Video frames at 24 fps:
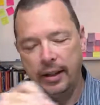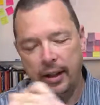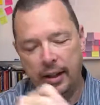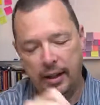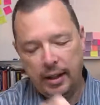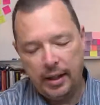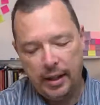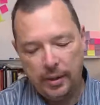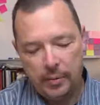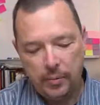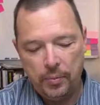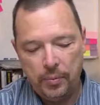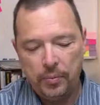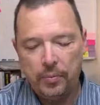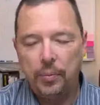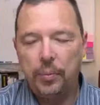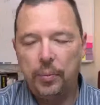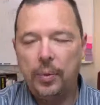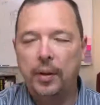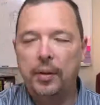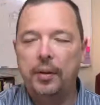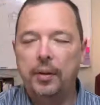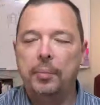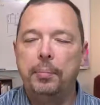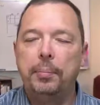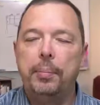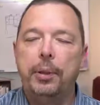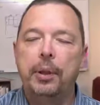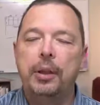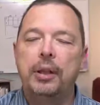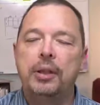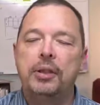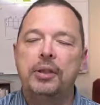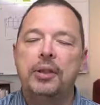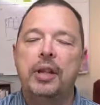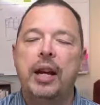And then one of the
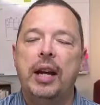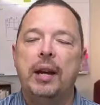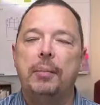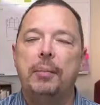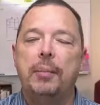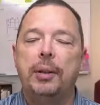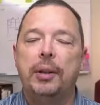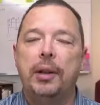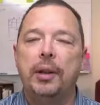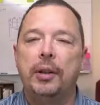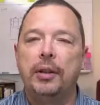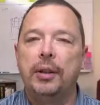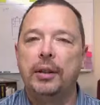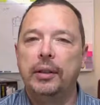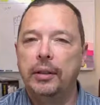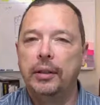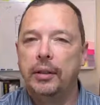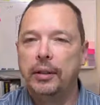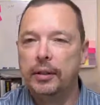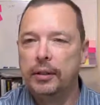bullets down below it,